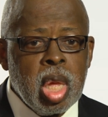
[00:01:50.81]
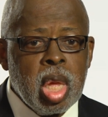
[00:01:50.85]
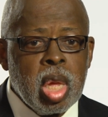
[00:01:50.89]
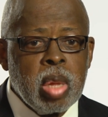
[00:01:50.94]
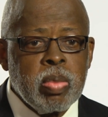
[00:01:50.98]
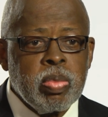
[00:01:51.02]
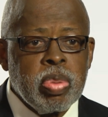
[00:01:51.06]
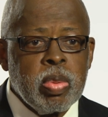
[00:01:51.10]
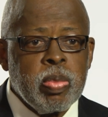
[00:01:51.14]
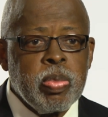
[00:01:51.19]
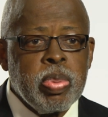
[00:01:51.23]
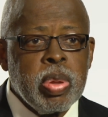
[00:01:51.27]

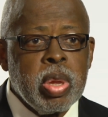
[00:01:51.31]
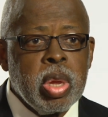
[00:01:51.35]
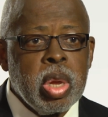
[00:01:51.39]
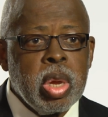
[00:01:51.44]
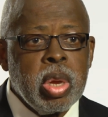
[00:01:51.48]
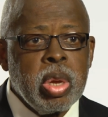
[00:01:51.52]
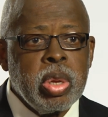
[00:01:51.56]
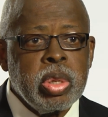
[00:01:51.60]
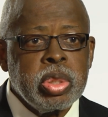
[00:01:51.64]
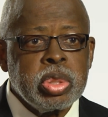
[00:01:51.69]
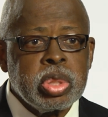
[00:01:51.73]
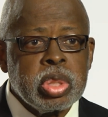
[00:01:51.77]
and
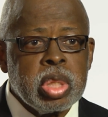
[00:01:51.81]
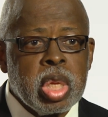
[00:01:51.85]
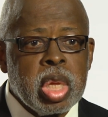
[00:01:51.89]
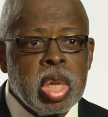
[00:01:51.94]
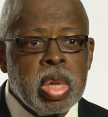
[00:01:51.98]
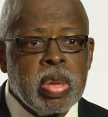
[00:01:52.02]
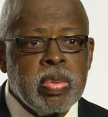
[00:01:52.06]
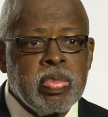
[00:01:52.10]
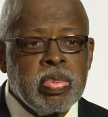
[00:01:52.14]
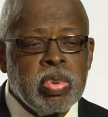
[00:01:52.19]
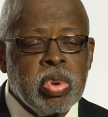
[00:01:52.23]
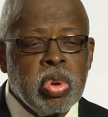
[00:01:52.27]
prepares
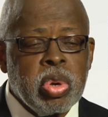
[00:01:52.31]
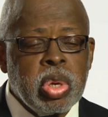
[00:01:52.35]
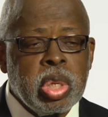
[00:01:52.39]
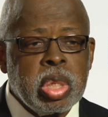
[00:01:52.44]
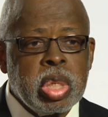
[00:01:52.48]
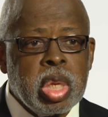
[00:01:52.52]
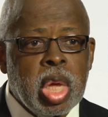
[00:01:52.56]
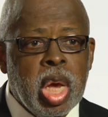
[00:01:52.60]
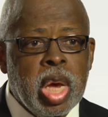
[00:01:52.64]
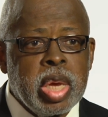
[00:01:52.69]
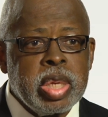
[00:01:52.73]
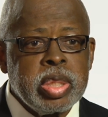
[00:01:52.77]
a very
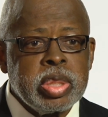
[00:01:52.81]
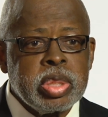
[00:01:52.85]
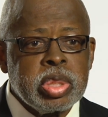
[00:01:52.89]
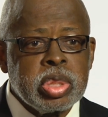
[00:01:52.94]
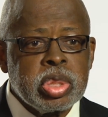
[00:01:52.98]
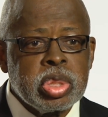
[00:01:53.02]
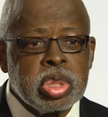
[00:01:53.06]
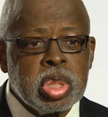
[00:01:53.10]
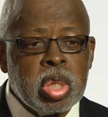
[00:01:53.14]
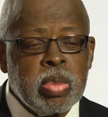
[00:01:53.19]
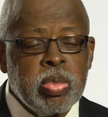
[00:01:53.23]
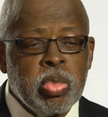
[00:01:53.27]
nice
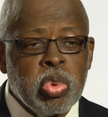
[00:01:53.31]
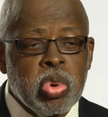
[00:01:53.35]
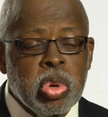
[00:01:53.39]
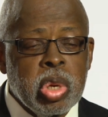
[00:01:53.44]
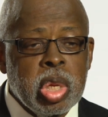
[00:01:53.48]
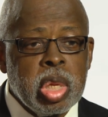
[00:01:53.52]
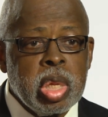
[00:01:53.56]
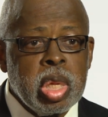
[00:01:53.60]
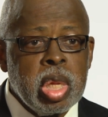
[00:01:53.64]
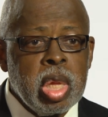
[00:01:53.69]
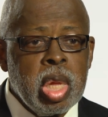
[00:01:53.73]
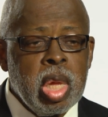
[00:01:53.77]

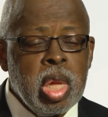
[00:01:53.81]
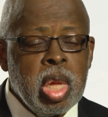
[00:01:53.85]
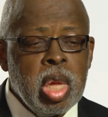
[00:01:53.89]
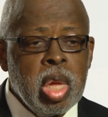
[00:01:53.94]
summary